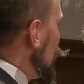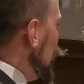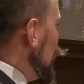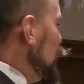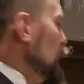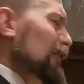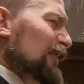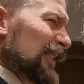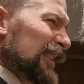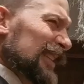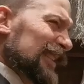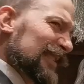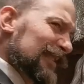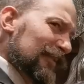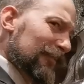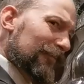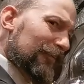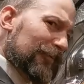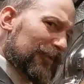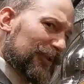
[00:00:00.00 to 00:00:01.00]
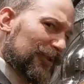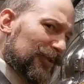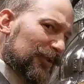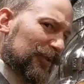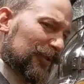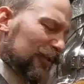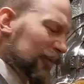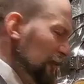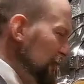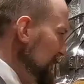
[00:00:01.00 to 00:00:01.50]
I don't think it's the
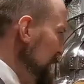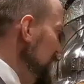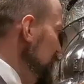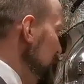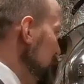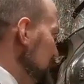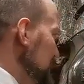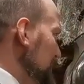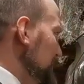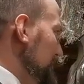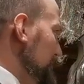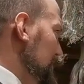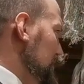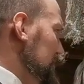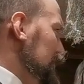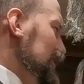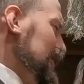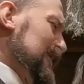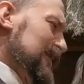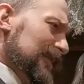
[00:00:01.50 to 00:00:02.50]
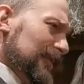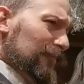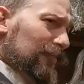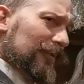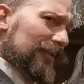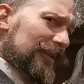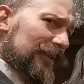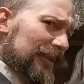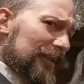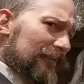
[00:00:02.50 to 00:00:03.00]
fringes. Do you think it's the fringes that
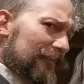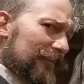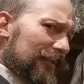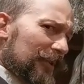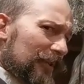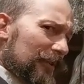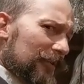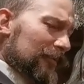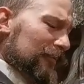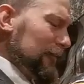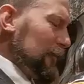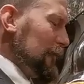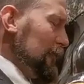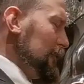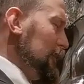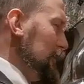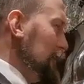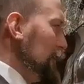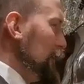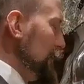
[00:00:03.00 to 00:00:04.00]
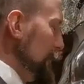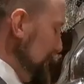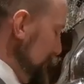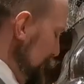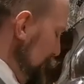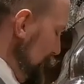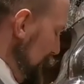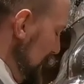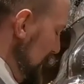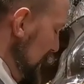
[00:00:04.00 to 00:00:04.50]
were that heavy? Oh, I don't know.
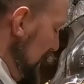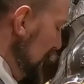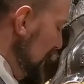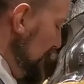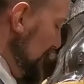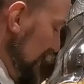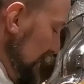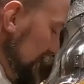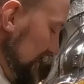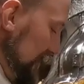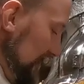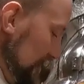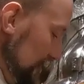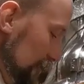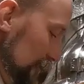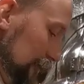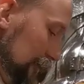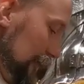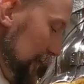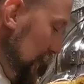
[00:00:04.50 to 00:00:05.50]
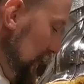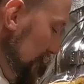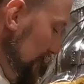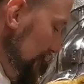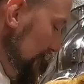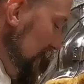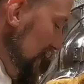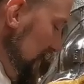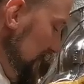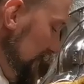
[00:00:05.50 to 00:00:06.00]
Anyway, so,
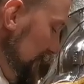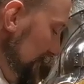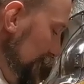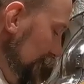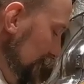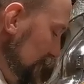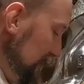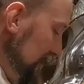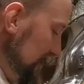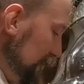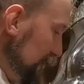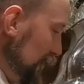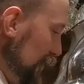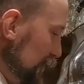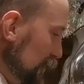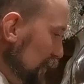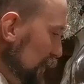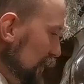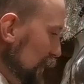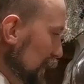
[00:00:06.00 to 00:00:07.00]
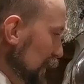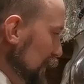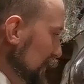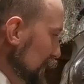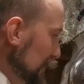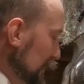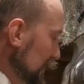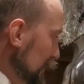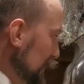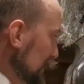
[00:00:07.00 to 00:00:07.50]
yeah, first introduction
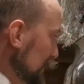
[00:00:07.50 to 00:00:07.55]
in